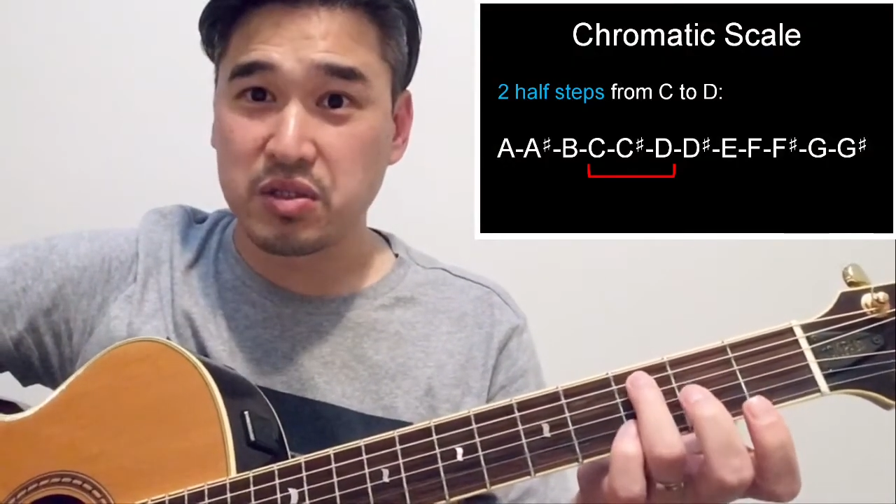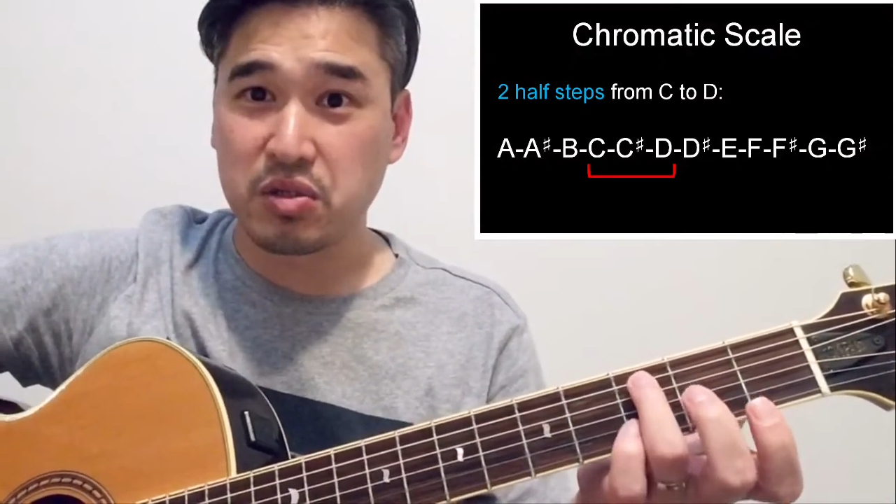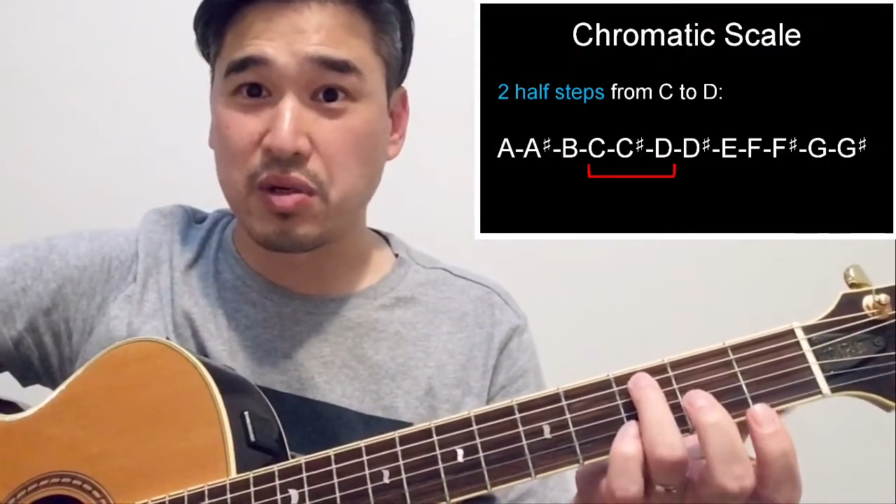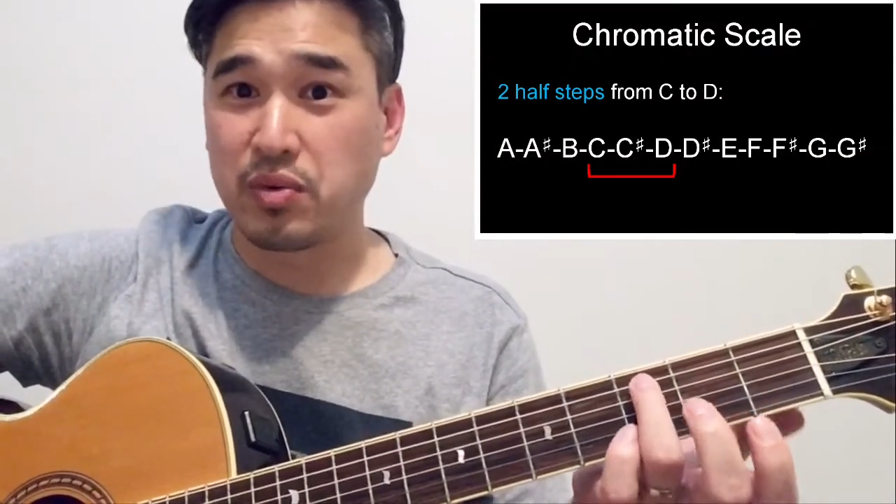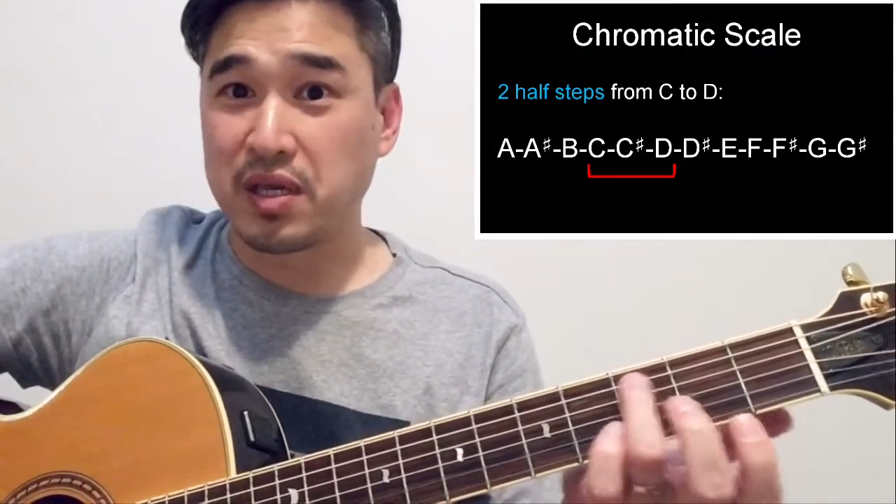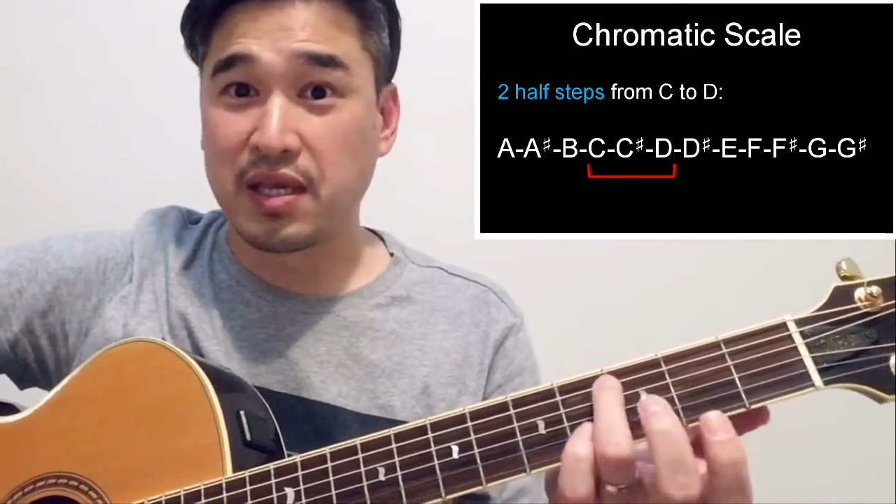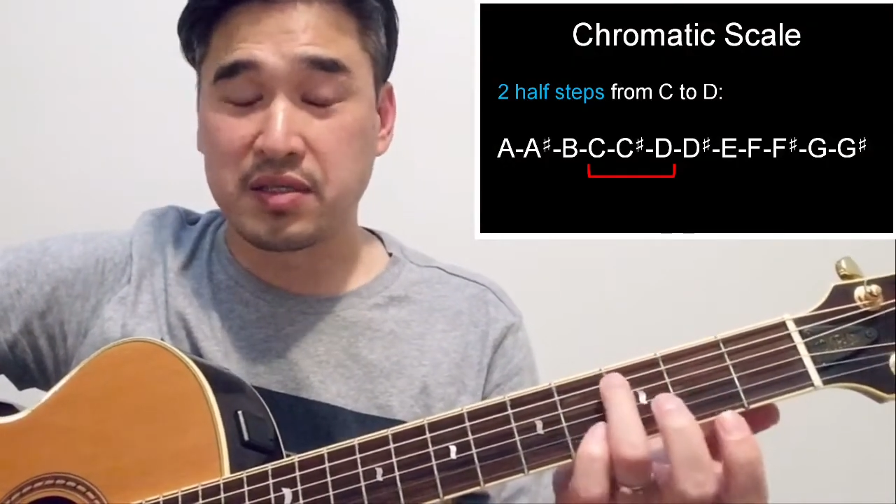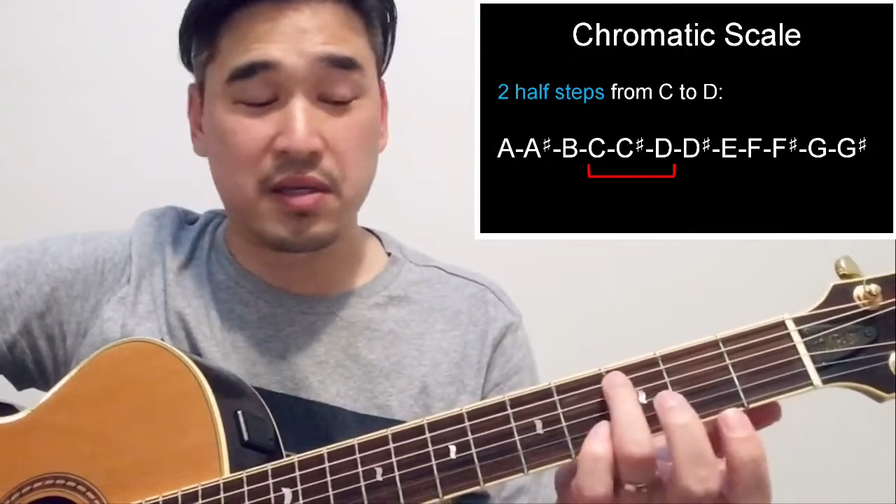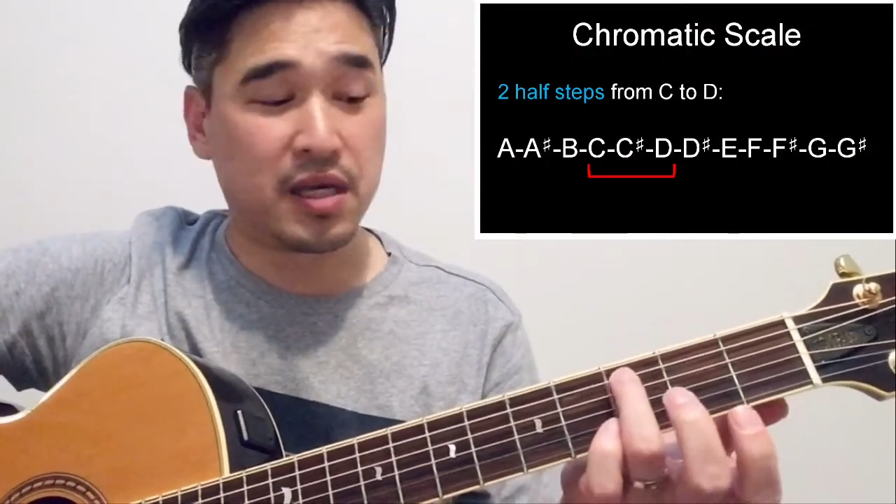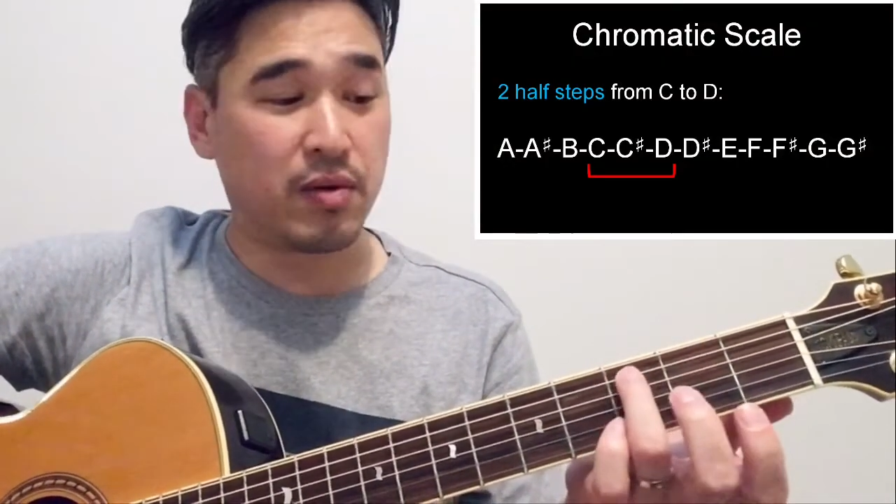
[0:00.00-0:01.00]
so that we get
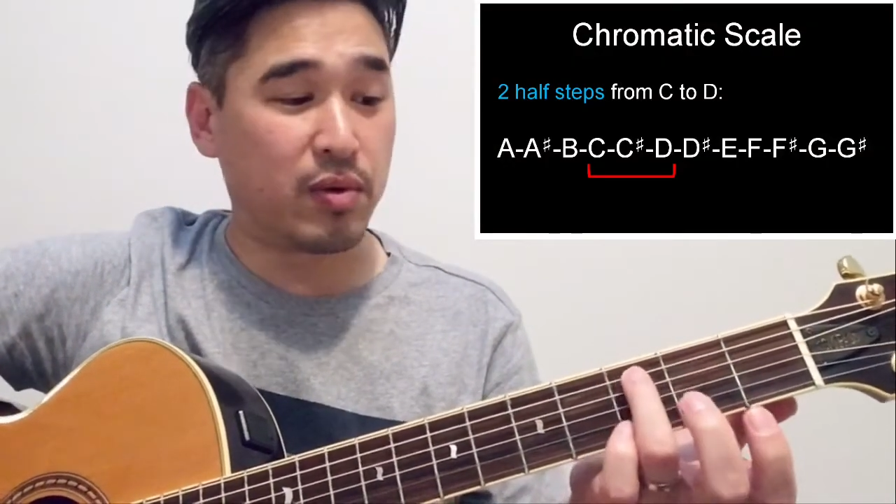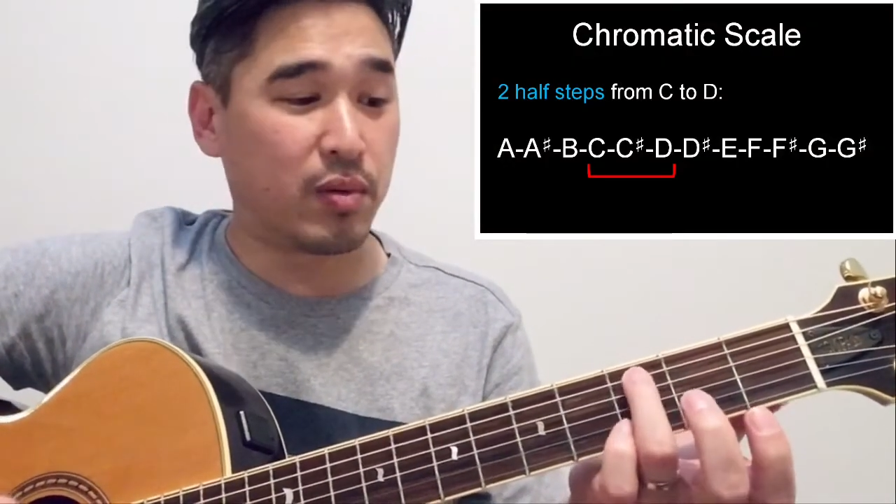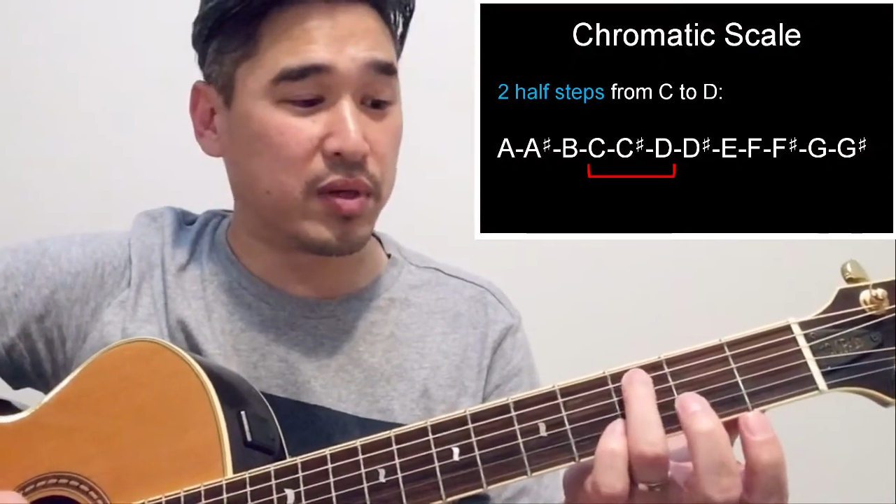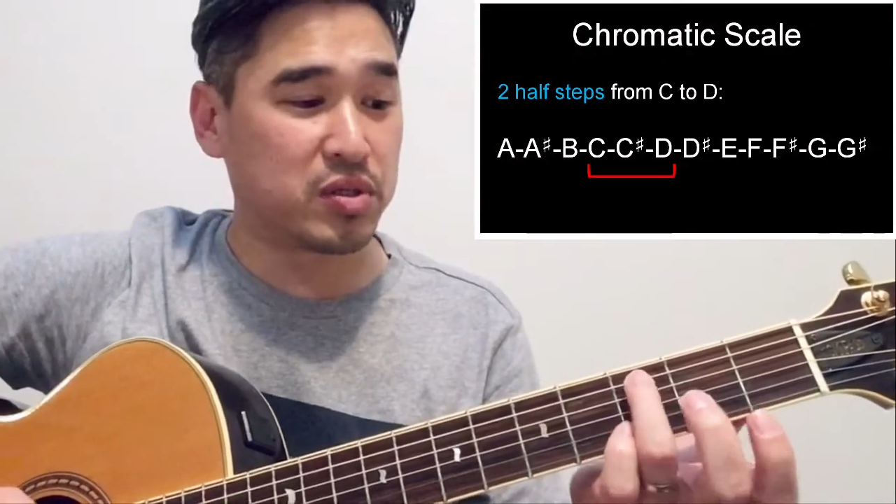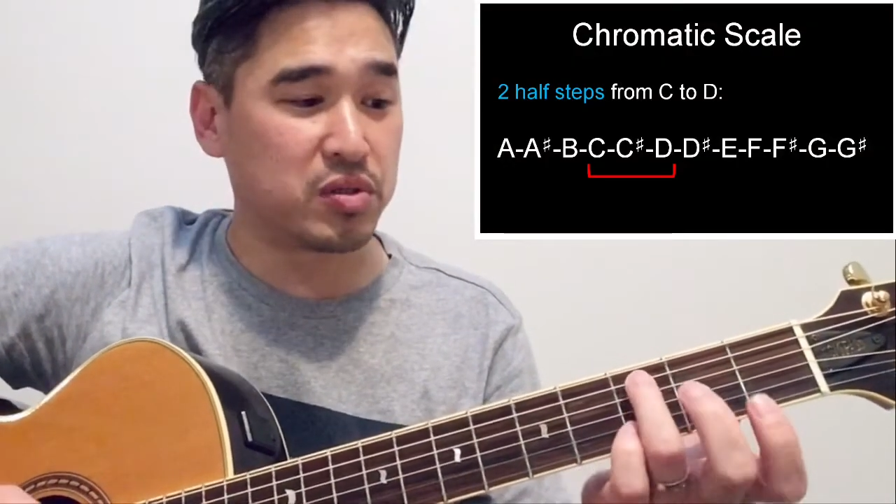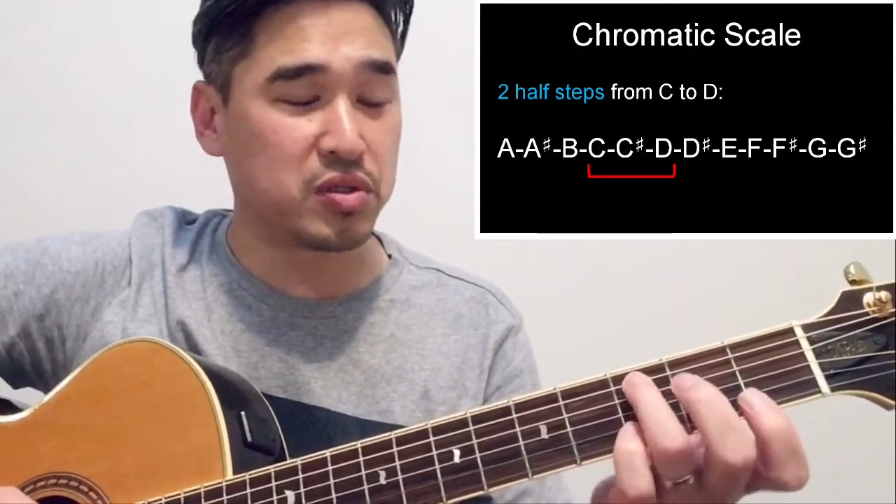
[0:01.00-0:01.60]
to the key we want to.